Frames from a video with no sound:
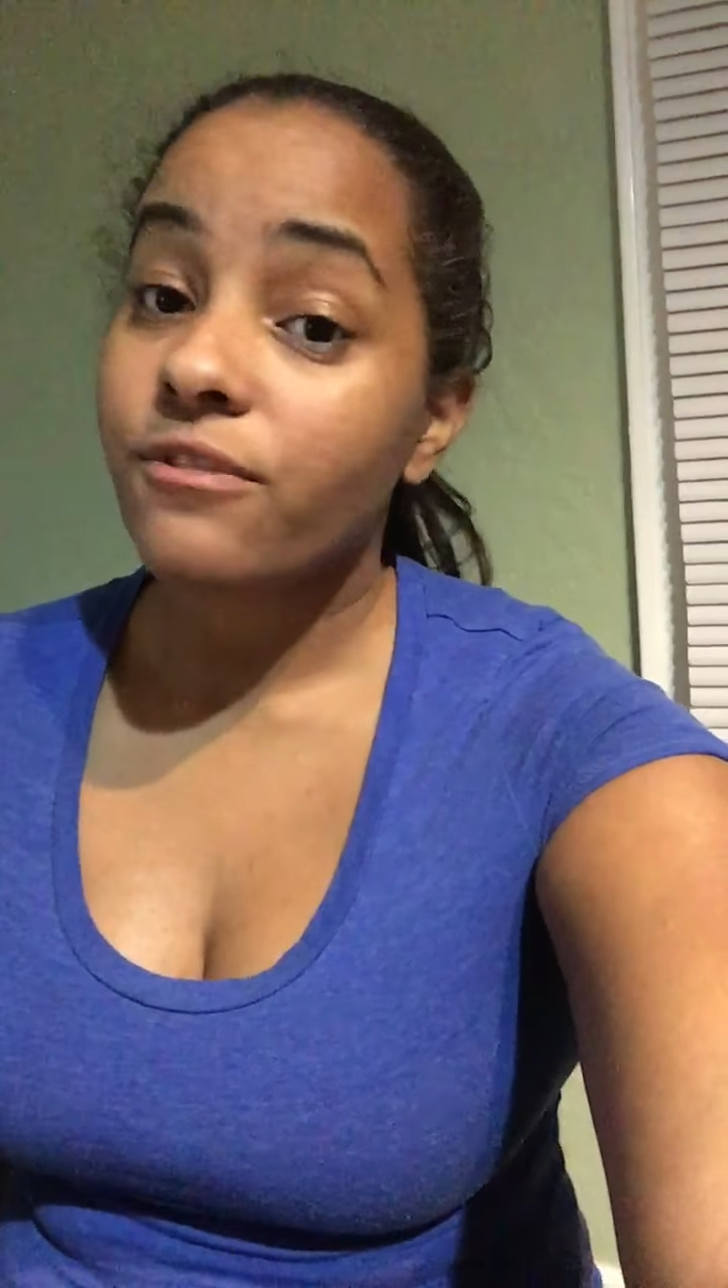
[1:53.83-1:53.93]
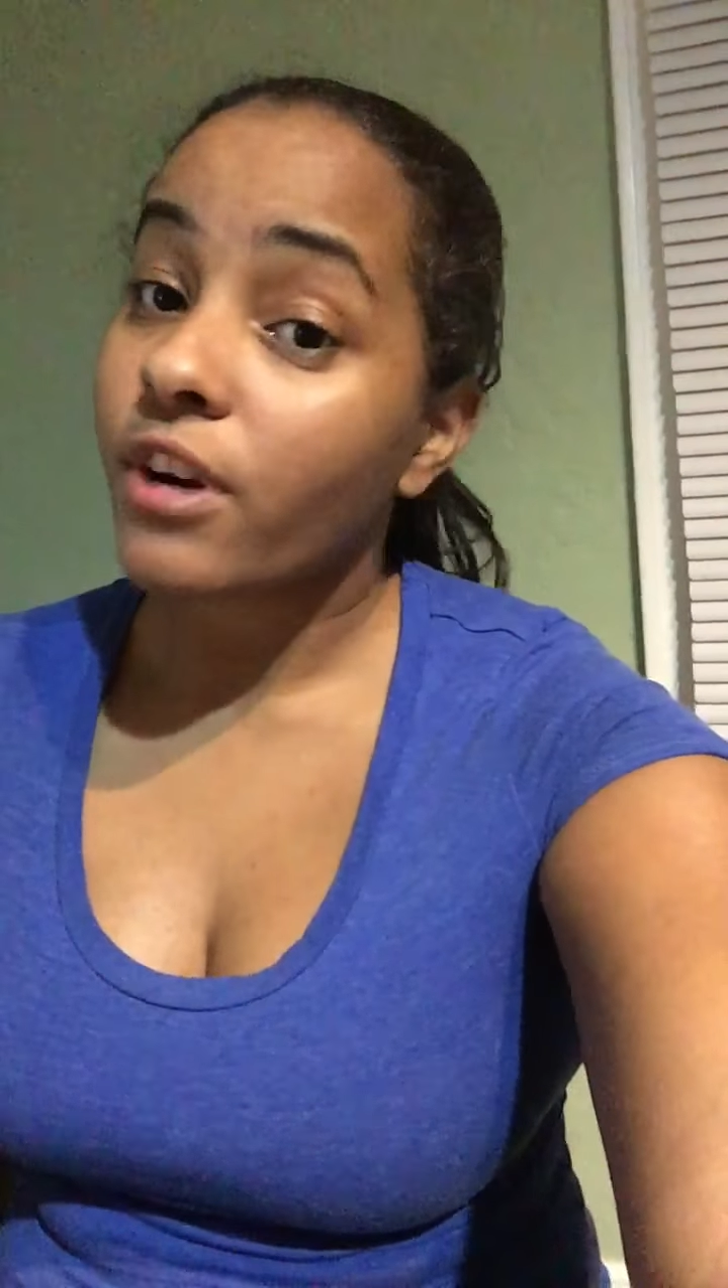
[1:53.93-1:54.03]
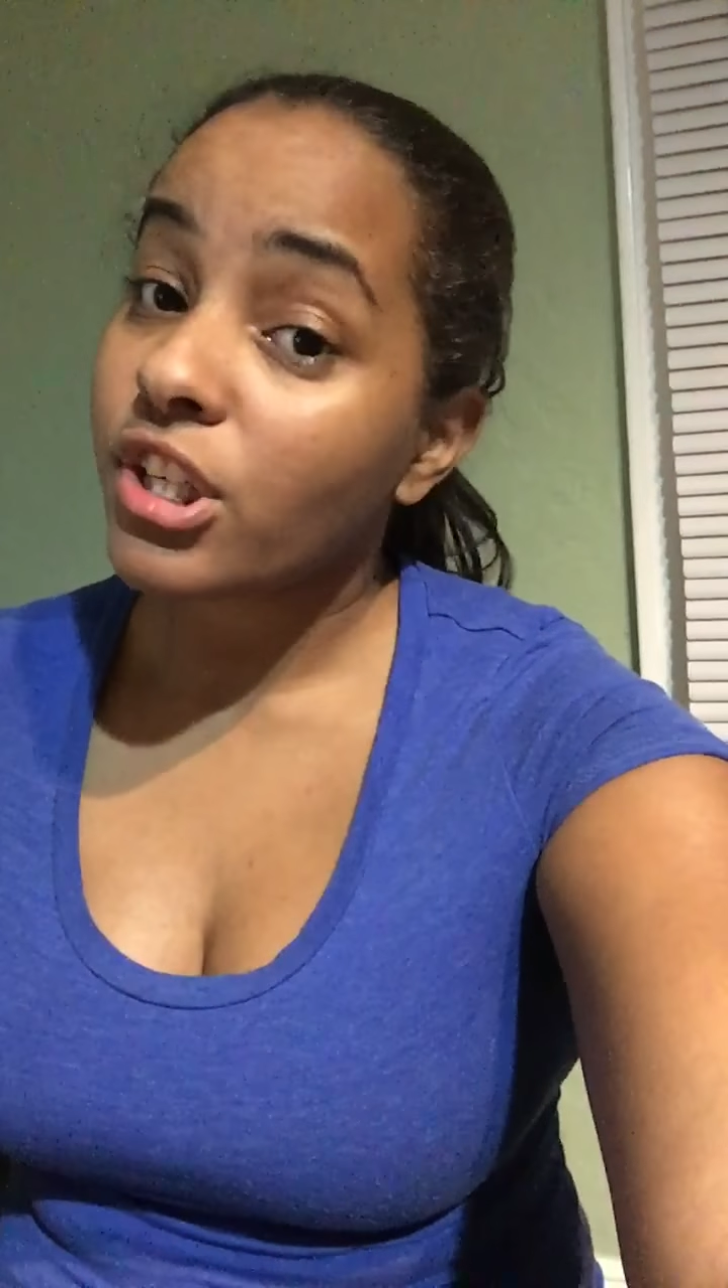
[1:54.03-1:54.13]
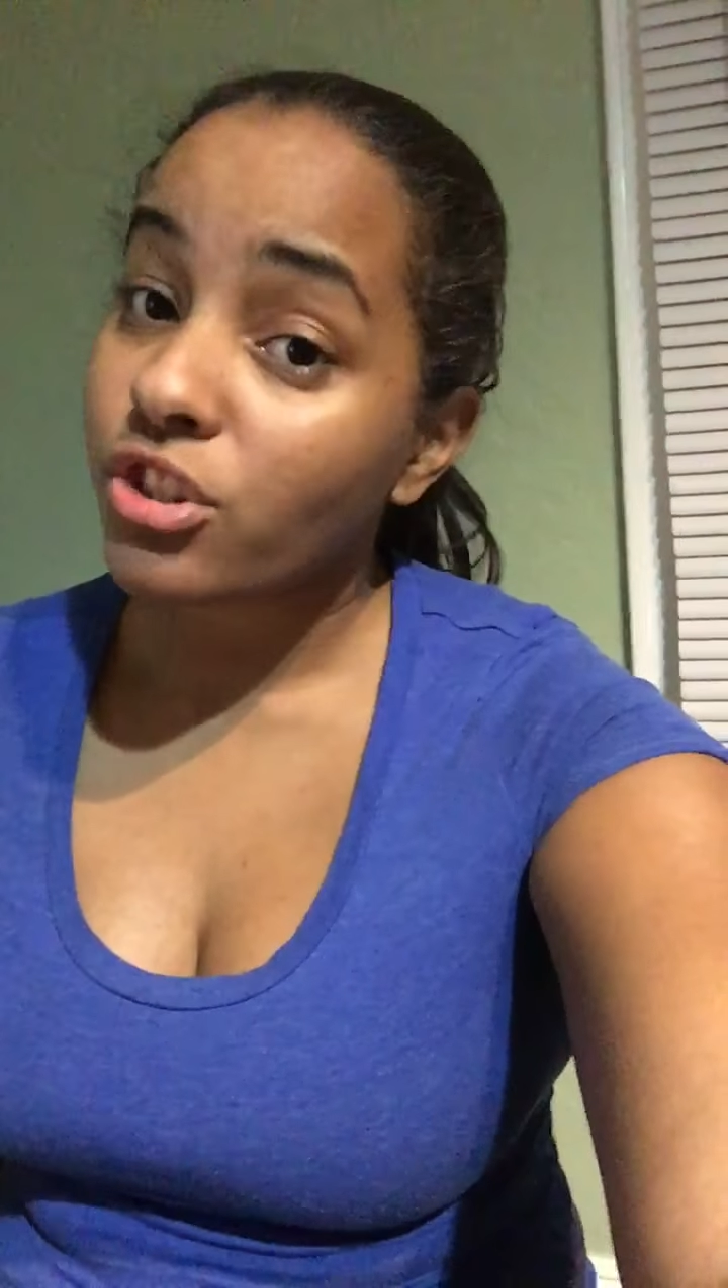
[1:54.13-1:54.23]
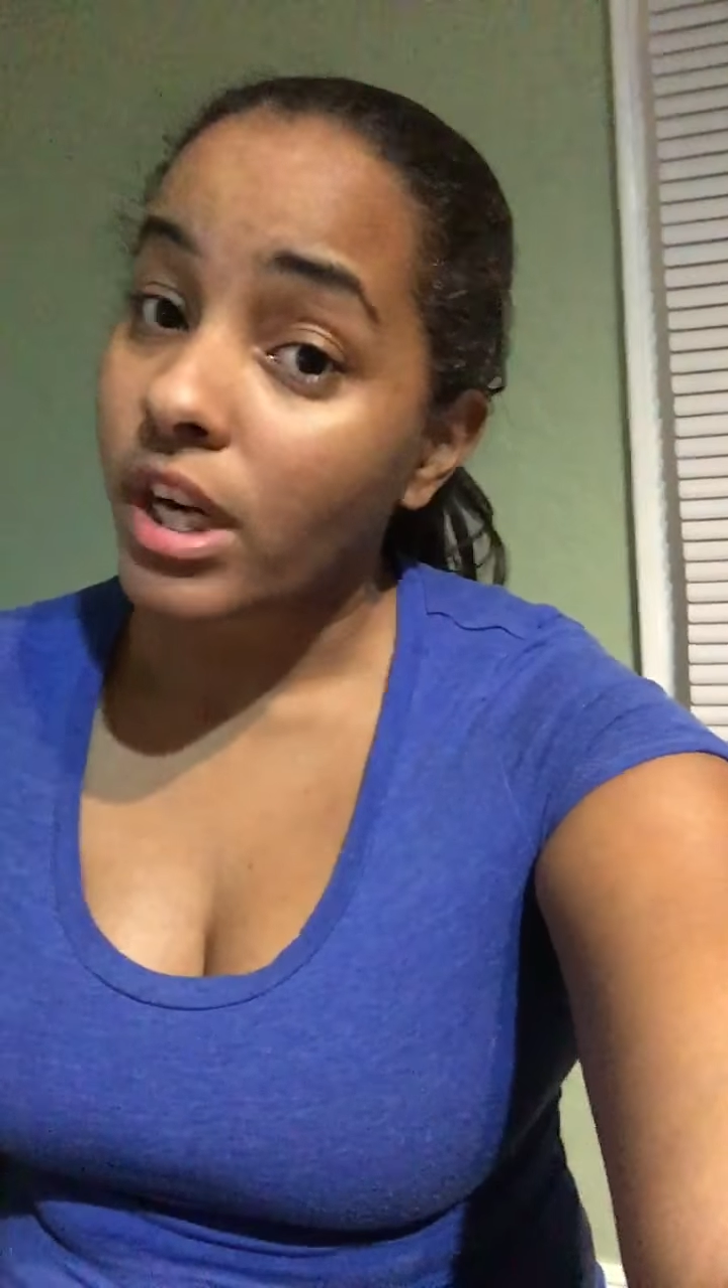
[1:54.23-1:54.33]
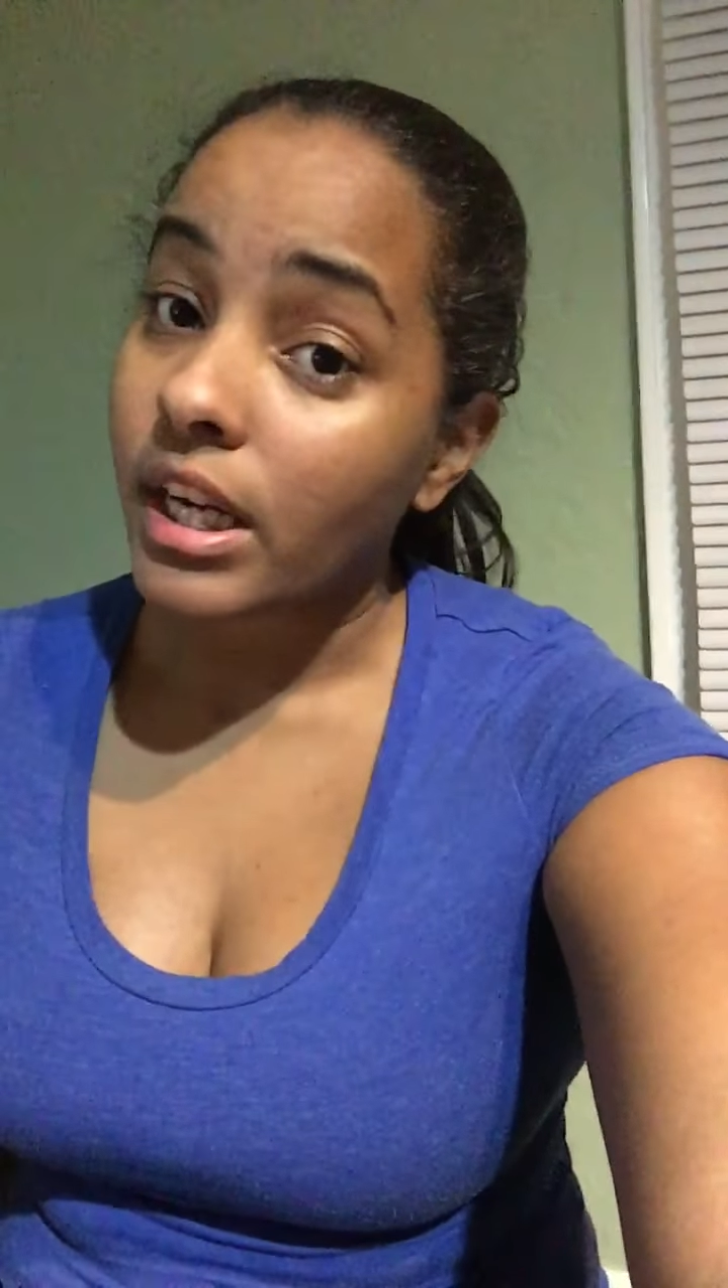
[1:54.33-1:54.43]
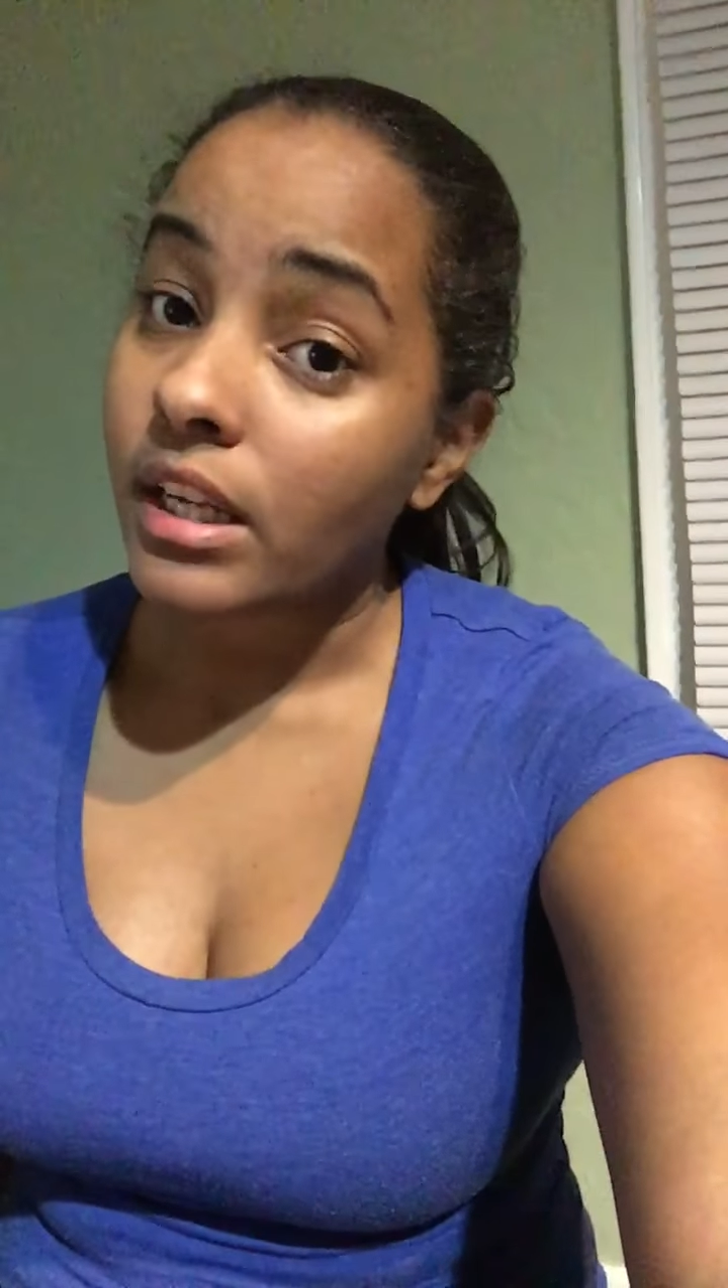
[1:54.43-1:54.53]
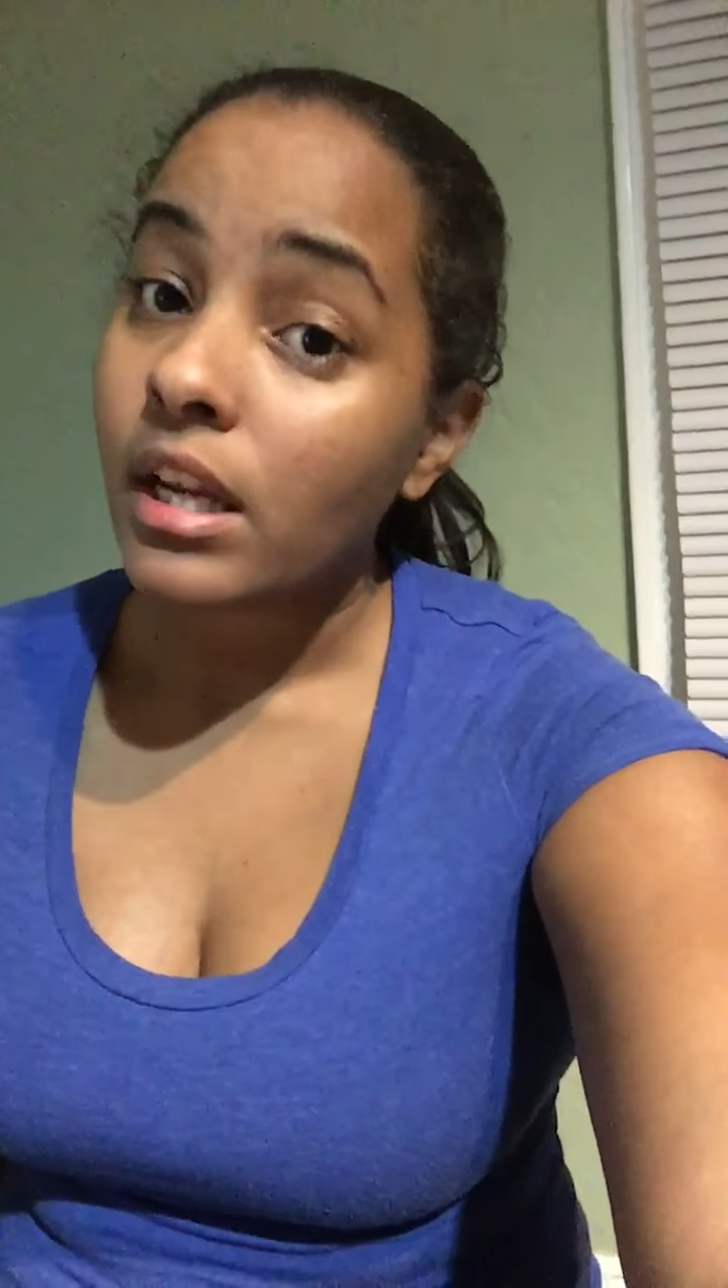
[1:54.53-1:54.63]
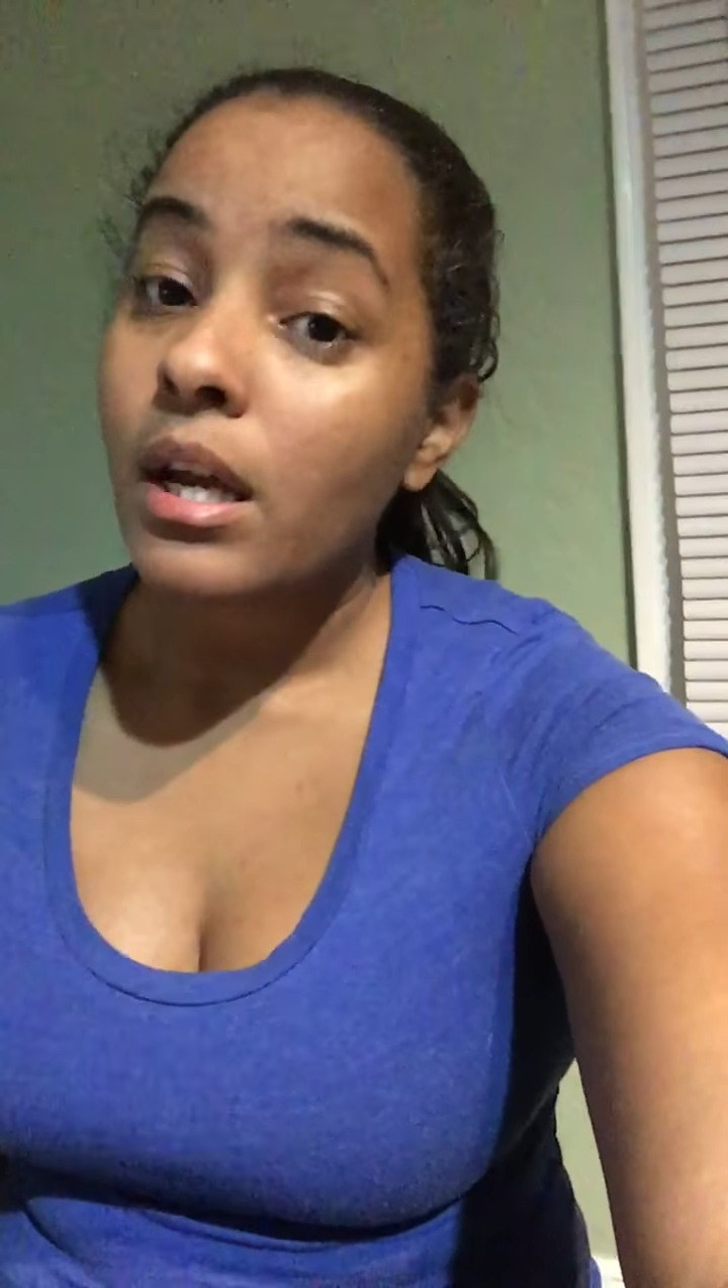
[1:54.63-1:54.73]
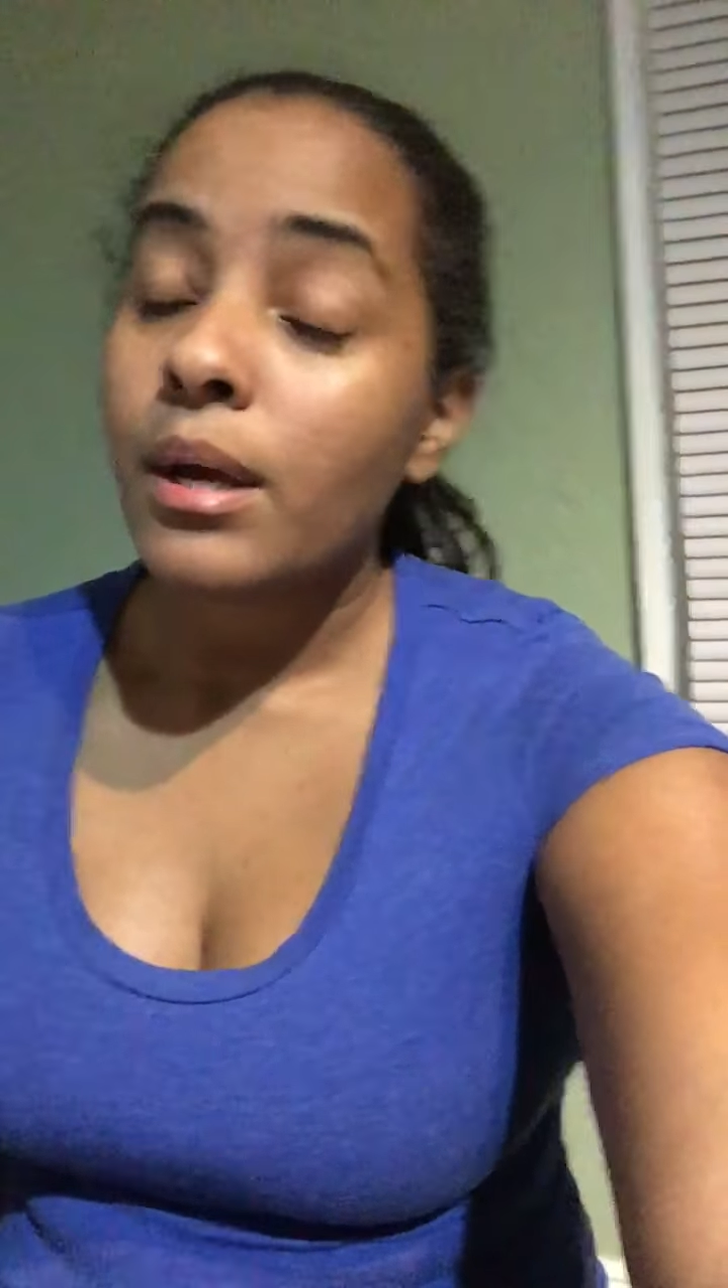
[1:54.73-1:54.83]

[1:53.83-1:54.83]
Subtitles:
frustrated